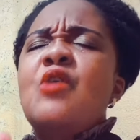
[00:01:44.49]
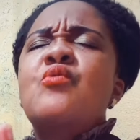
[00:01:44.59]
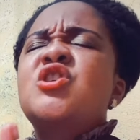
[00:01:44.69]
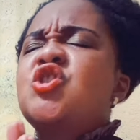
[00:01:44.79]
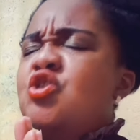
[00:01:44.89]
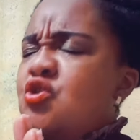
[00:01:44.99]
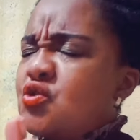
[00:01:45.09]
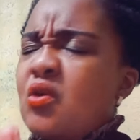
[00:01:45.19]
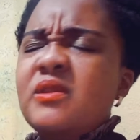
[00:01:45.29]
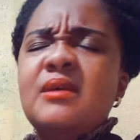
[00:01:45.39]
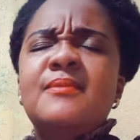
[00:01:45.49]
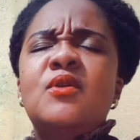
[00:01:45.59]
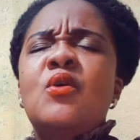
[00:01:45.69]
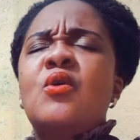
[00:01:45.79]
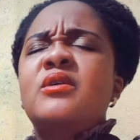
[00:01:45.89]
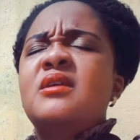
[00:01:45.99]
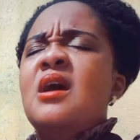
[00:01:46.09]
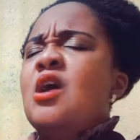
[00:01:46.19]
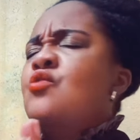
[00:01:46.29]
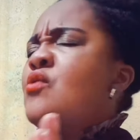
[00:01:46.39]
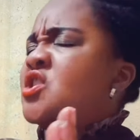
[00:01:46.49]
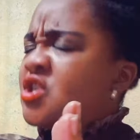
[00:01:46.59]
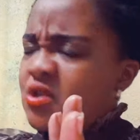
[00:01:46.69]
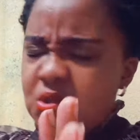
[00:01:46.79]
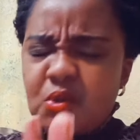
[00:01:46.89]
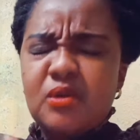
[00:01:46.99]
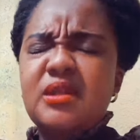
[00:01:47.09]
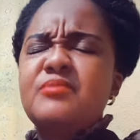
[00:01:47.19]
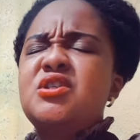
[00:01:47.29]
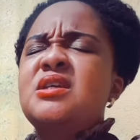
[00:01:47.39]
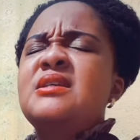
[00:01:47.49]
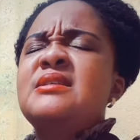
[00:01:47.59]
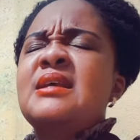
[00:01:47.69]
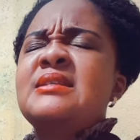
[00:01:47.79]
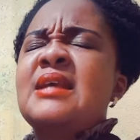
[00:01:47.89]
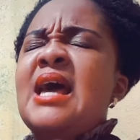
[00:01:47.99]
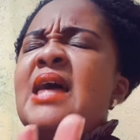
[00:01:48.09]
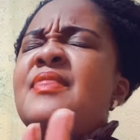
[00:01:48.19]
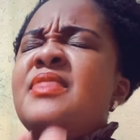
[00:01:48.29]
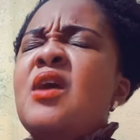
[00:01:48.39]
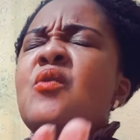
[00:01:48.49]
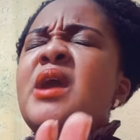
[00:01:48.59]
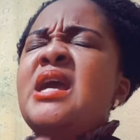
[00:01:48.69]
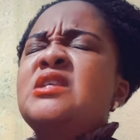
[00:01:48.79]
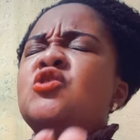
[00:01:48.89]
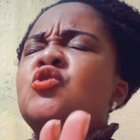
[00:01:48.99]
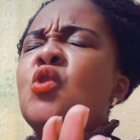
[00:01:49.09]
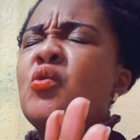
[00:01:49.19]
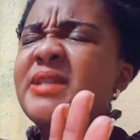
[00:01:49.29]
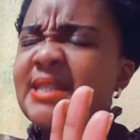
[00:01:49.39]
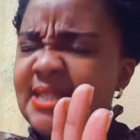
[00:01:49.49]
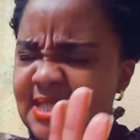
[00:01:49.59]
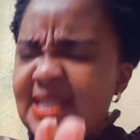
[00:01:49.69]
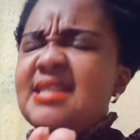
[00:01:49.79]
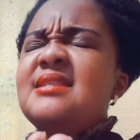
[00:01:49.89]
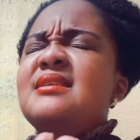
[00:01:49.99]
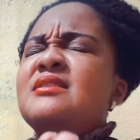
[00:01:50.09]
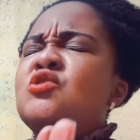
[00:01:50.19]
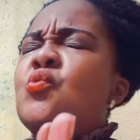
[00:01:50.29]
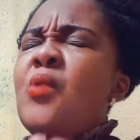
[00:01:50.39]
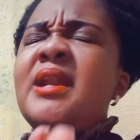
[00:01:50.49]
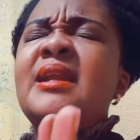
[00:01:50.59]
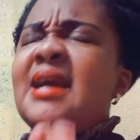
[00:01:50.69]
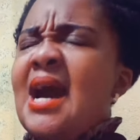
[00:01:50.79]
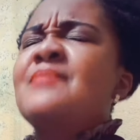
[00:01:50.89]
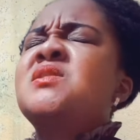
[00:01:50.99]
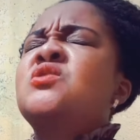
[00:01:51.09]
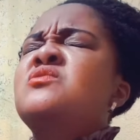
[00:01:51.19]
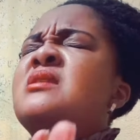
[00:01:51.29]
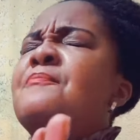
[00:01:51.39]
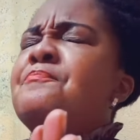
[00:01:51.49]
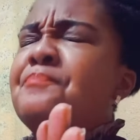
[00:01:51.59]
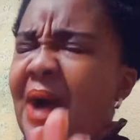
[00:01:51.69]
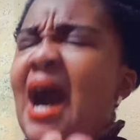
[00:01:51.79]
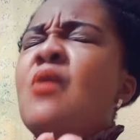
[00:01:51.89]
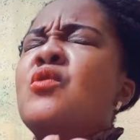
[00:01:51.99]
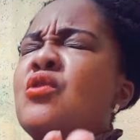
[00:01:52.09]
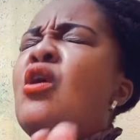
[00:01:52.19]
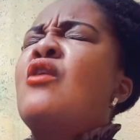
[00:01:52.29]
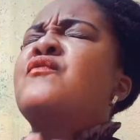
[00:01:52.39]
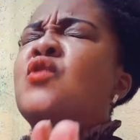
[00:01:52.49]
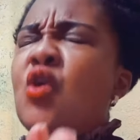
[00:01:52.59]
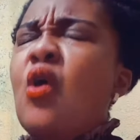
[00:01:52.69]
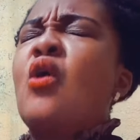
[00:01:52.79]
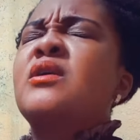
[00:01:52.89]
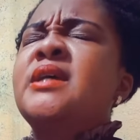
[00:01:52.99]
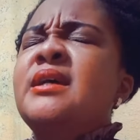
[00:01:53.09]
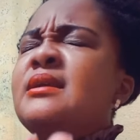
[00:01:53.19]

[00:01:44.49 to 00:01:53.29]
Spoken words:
Restore them, Lord. Restore them, Jesus. There is no distance when it comes to the power of God.